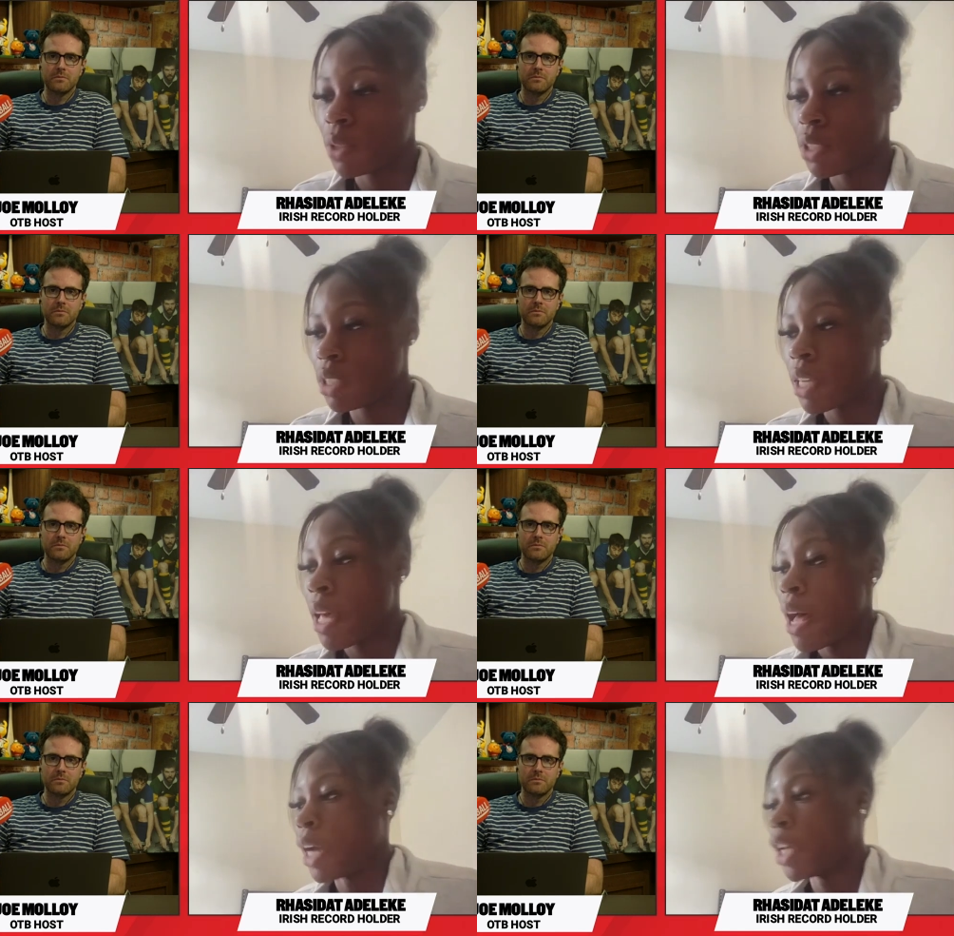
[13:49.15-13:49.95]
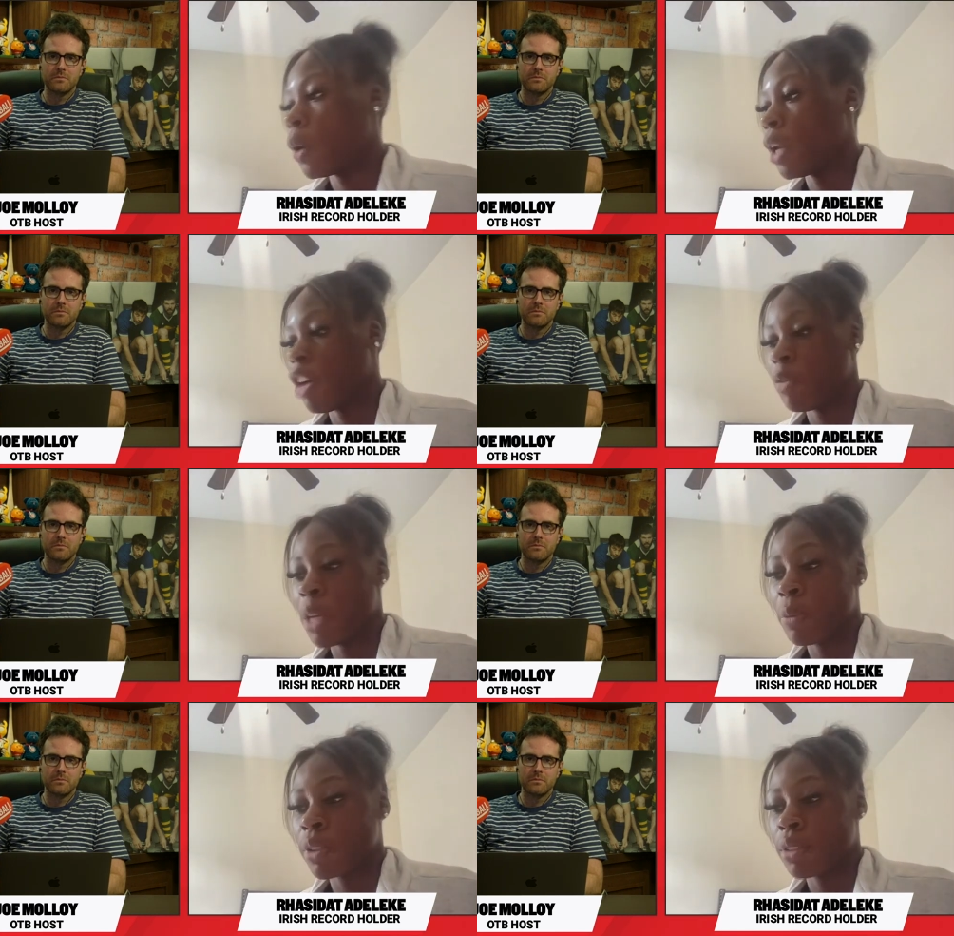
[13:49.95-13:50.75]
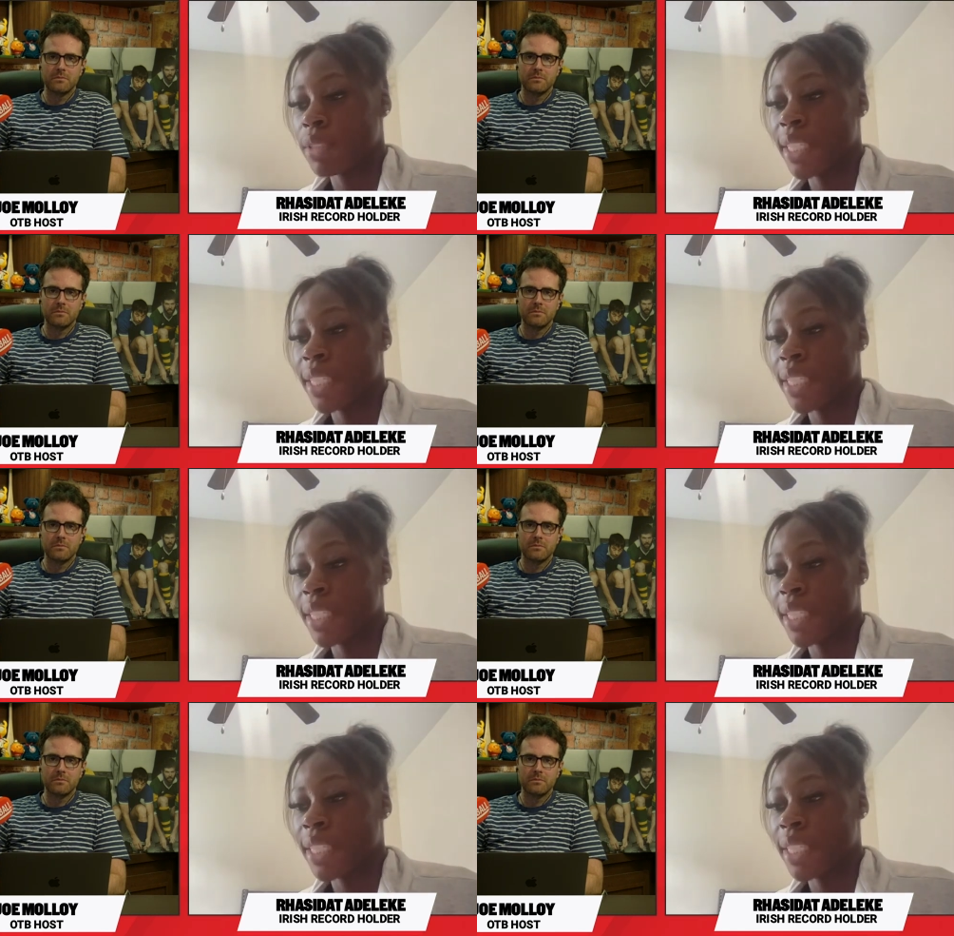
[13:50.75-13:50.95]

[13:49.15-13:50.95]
Speaker 1: know, because I know a lot of people